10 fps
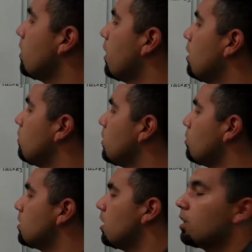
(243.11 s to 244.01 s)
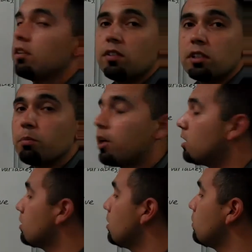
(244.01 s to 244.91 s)
Negative times a negative is a
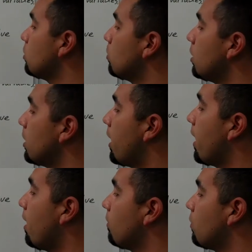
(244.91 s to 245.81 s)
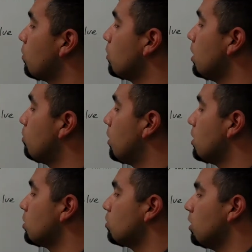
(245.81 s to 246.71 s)
positive, so really I have 3
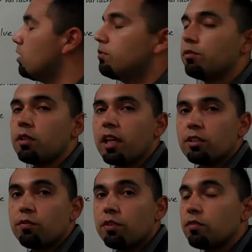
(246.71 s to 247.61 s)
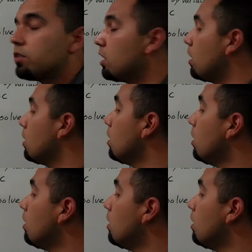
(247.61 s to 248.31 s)
plus 12. Well, that's 15.